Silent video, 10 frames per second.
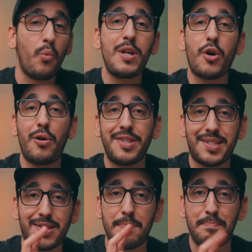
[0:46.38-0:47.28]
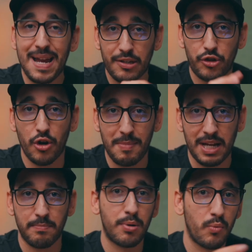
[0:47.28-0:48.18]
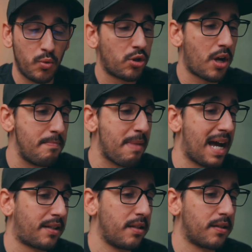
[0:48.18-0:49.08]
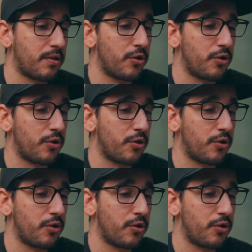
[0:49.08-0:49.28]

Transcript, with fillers: We call this the base domain, but we'll come back to this in